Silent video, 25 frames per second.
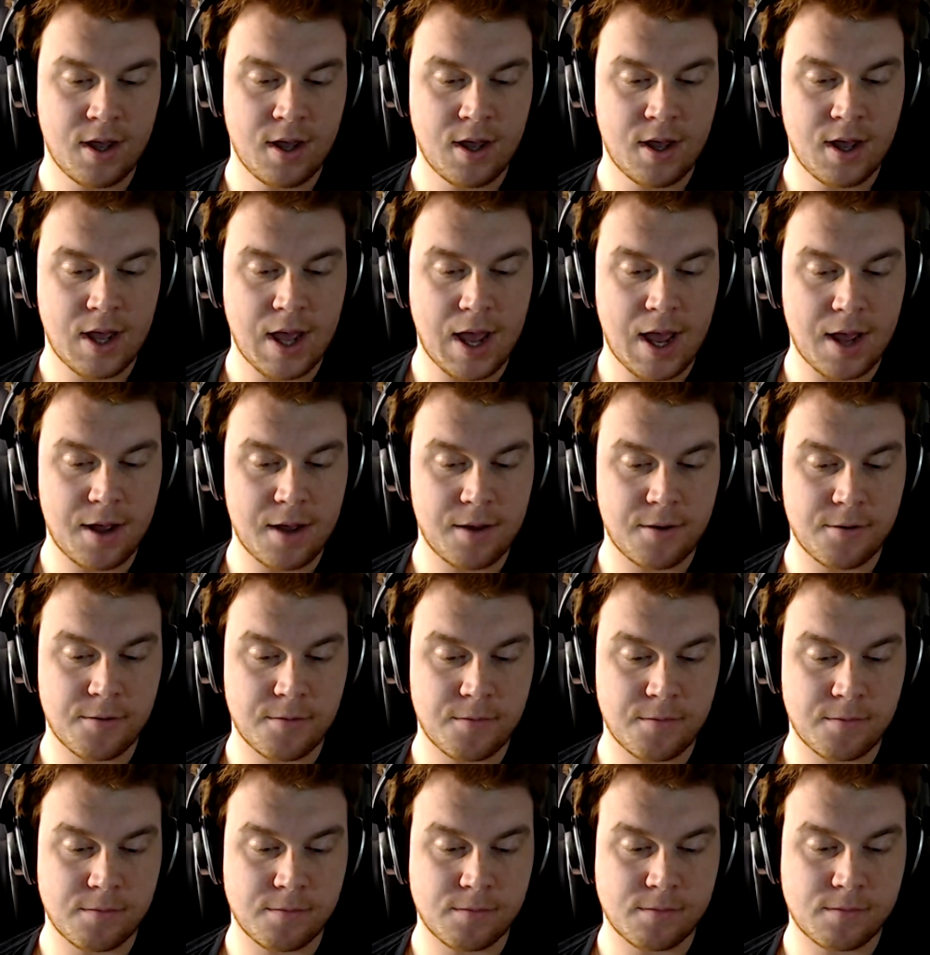
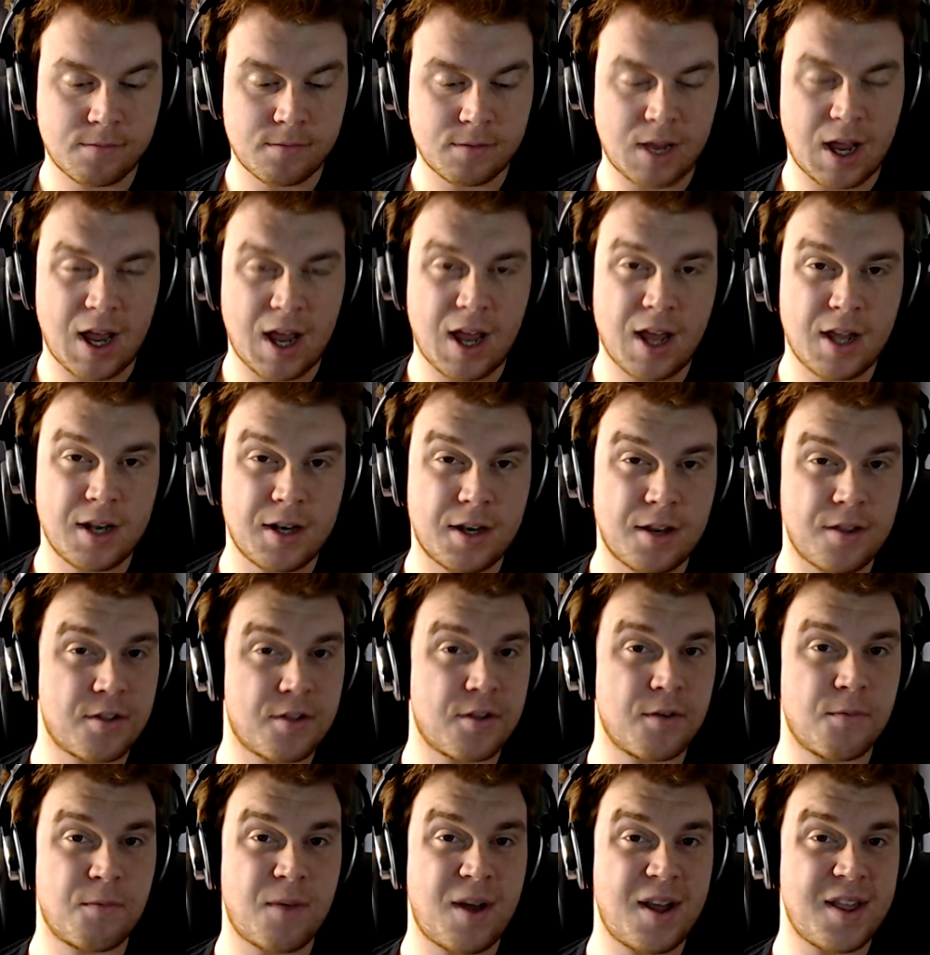And in
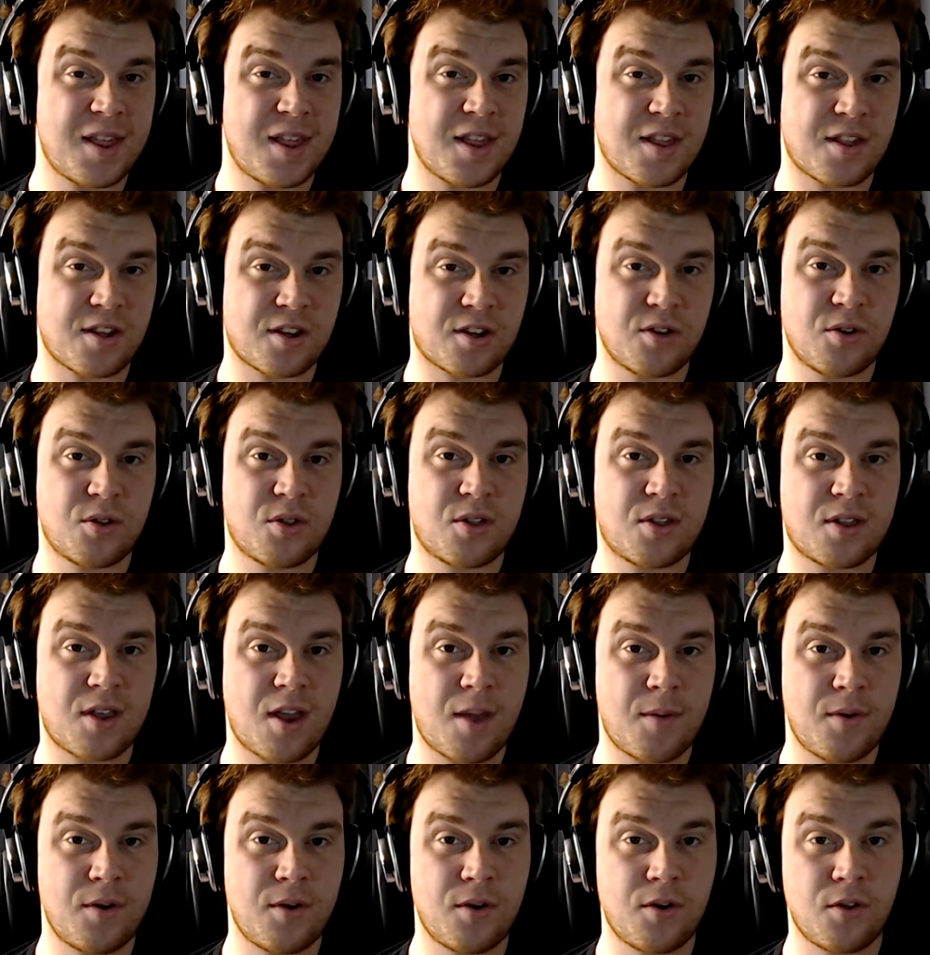some ways it's a good
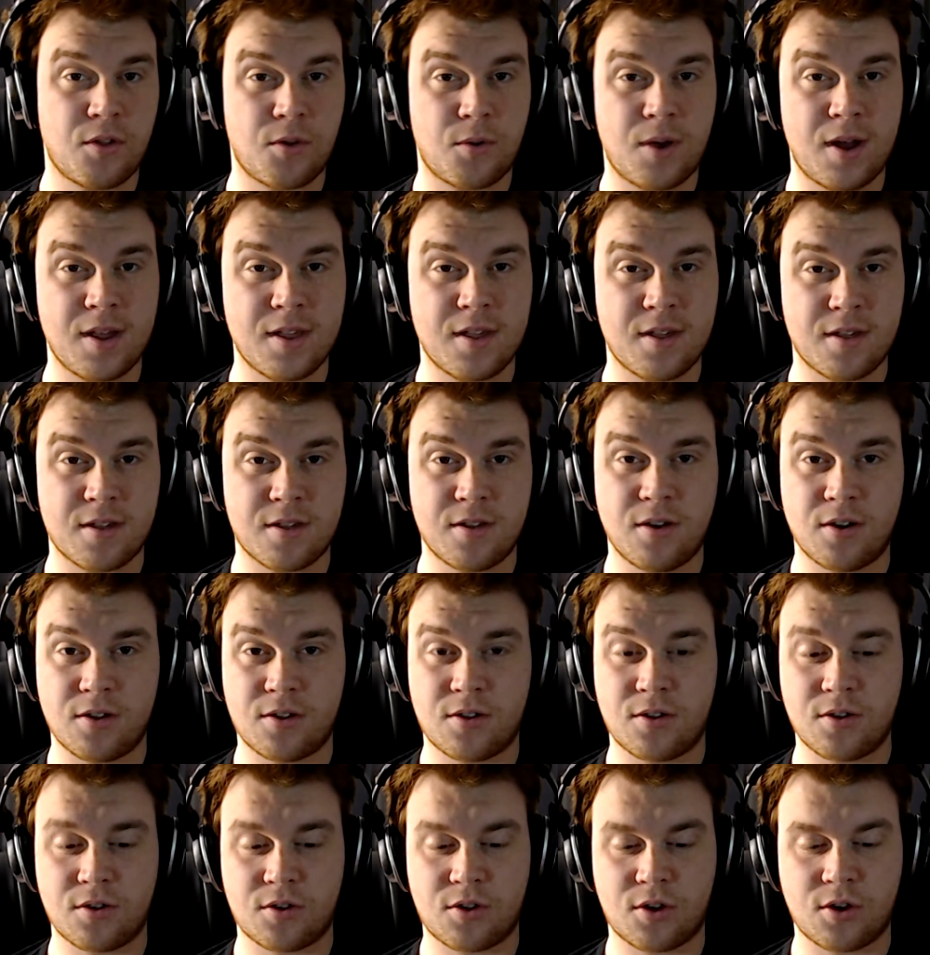step, in other ways it's not
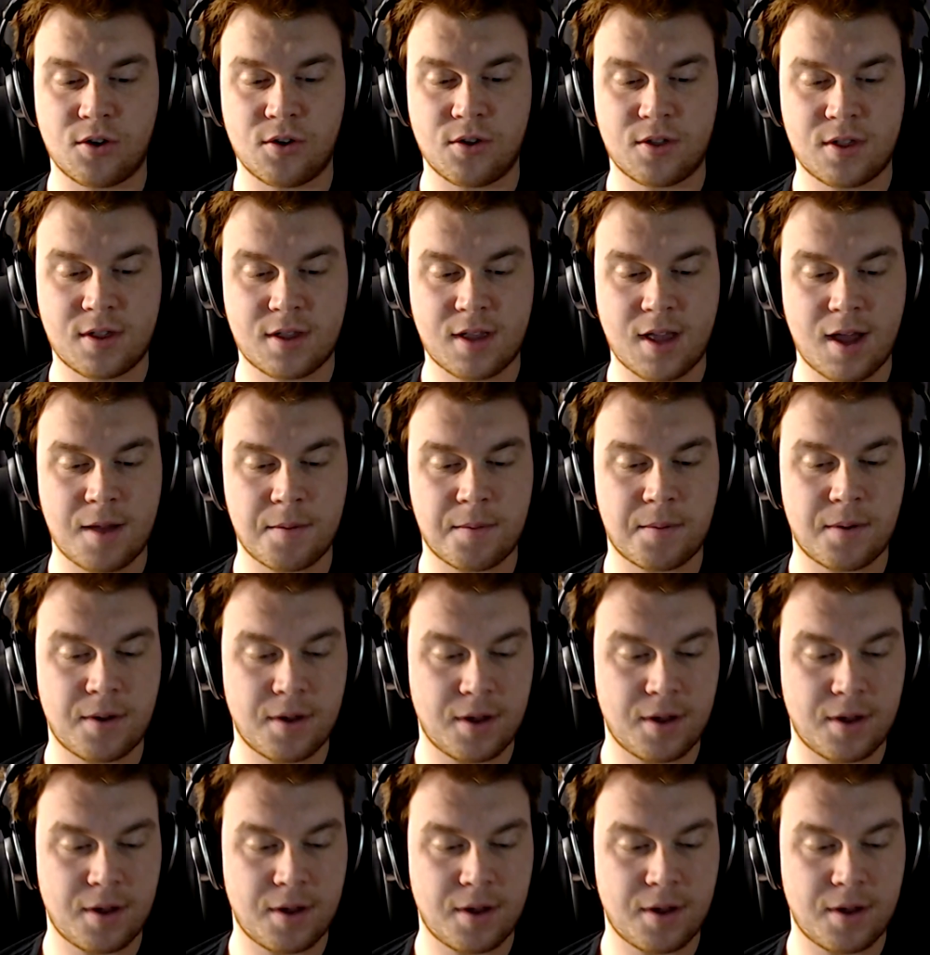such a good step.